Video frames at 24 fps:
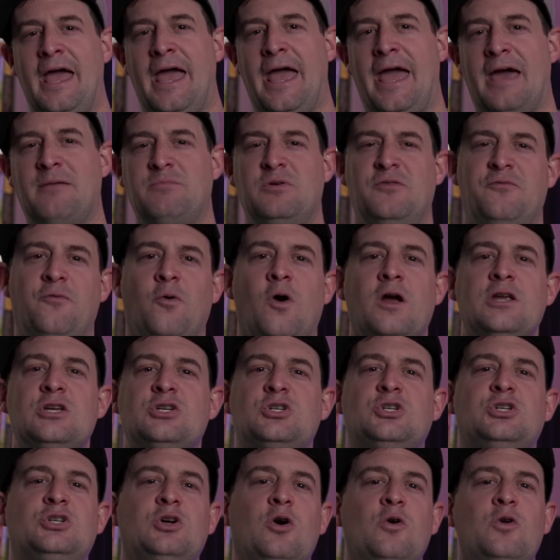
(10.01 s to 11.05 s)
And before I
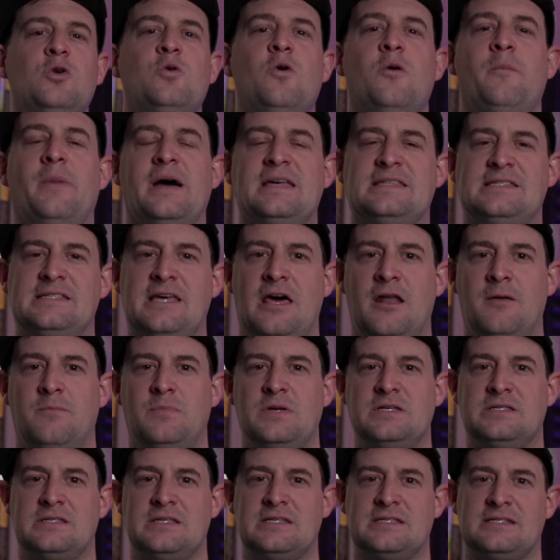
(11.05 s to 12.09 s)
just show you what my setup
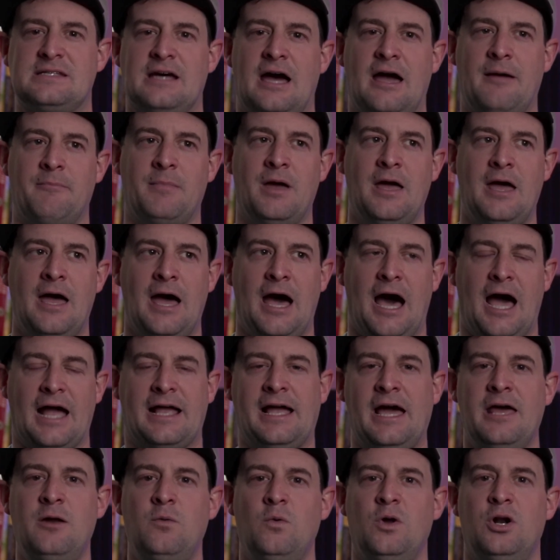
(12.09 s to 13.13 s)
is this time, I
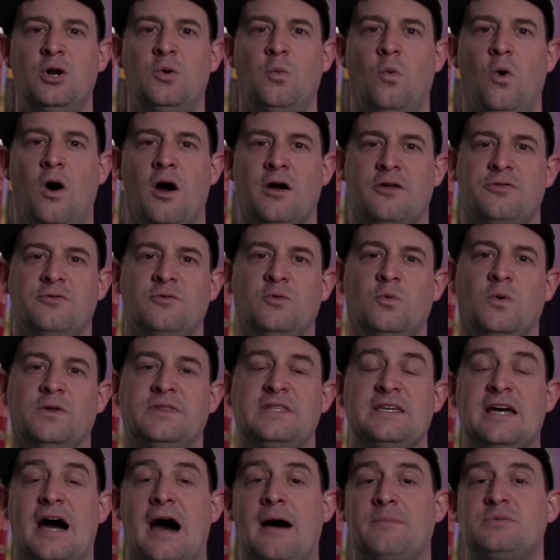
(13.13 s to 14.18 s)
kind of wanted to walk through
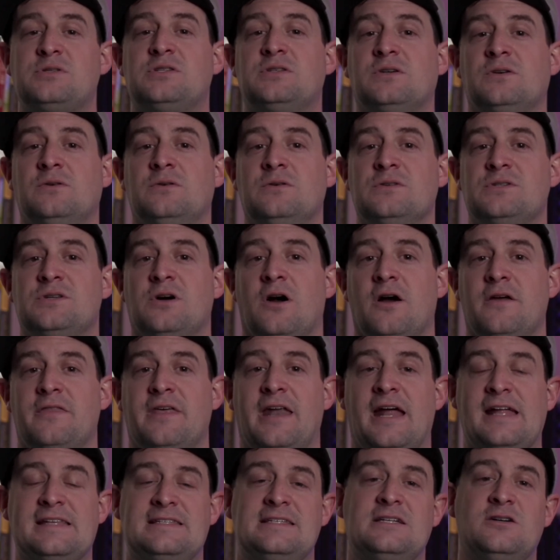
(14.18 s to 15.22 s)
what the obstacles are
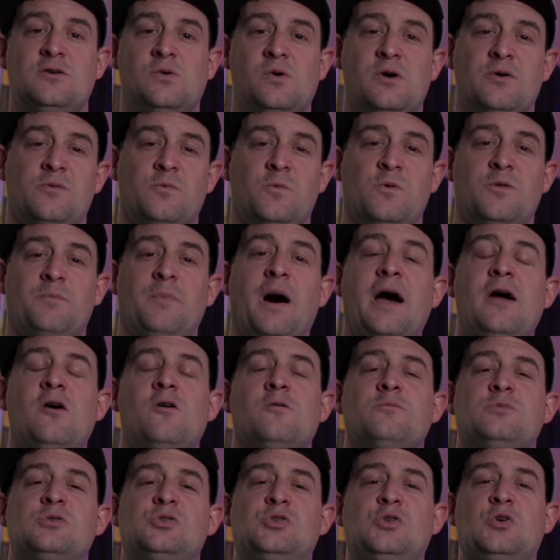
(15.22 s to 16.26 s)
that I deal with my
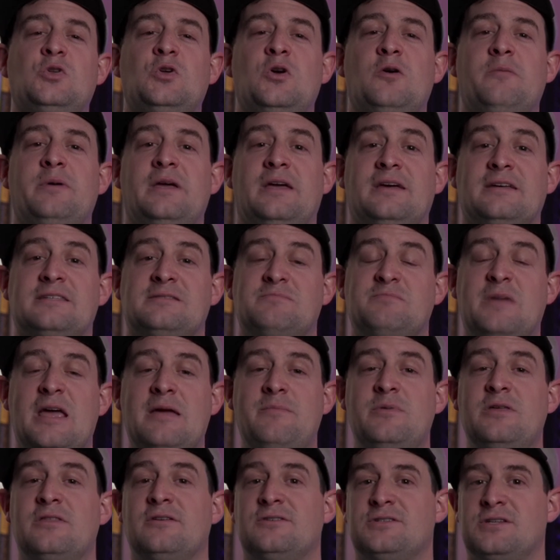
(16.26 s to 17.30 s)
home studio, because
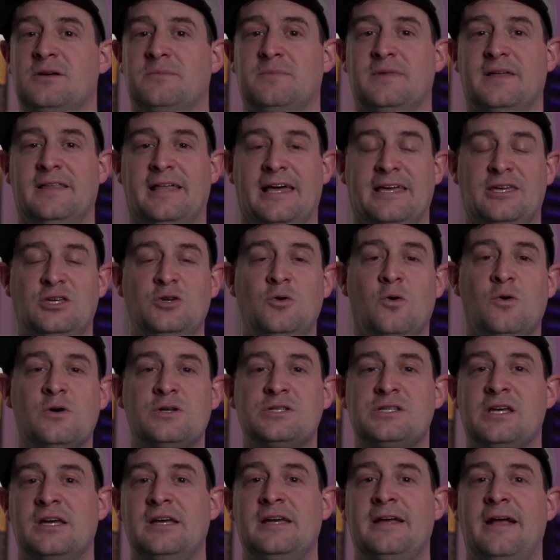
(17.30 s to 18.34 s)
maybe there's something like
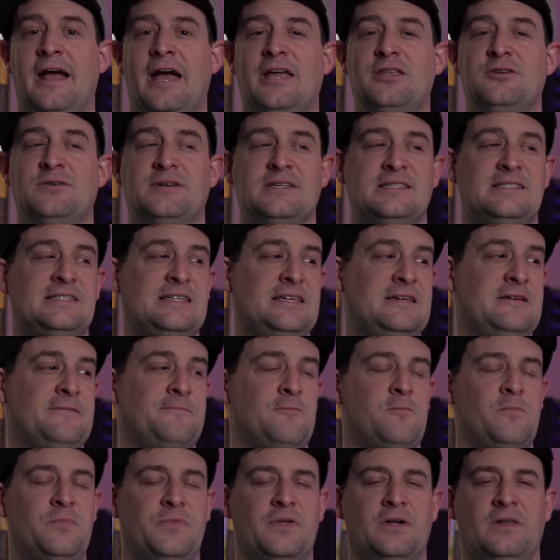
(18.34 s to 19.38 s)
yours and you can
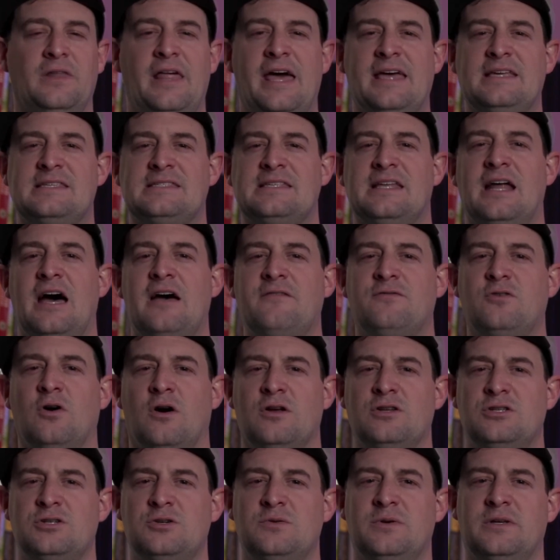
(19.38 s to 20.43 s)
see the lengths that I've
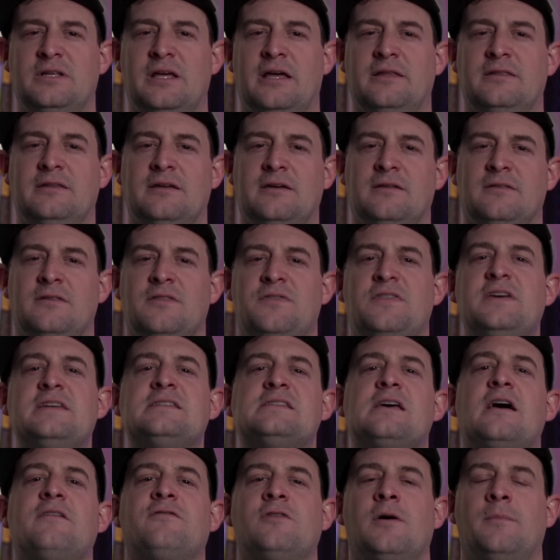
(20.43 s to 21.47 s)
gone to and the
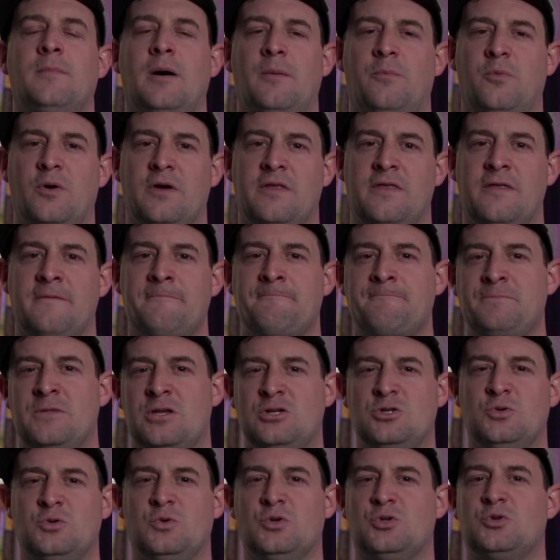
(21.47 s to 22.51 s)
things I've come up with
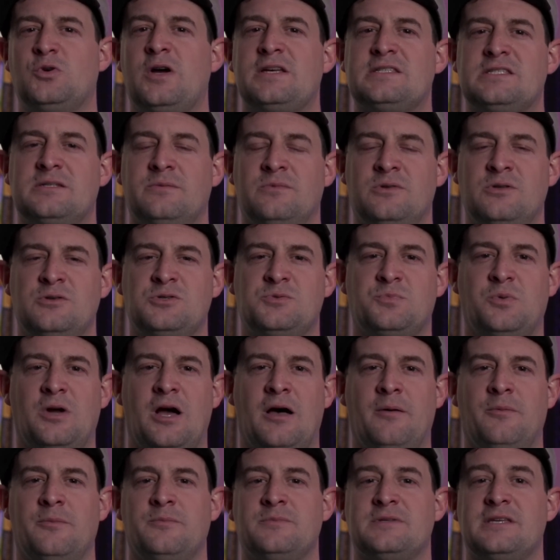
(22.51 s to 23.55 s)
to address some of those
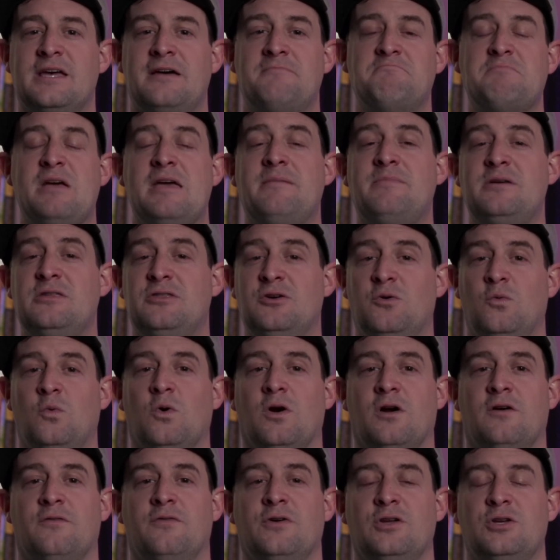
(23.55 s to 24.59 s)
problems, and maybe they'll
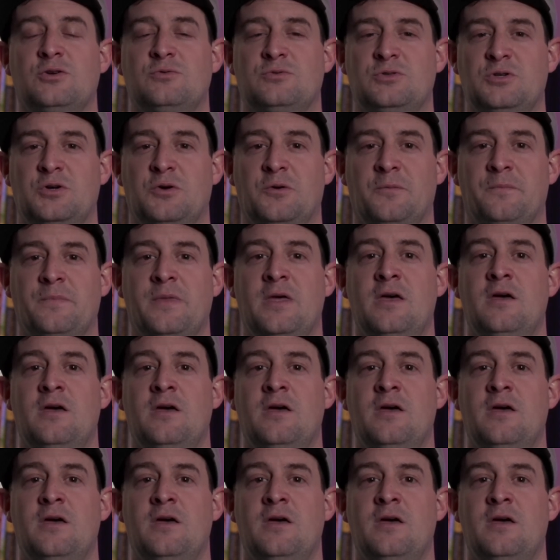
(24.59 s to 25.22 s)
work for you too.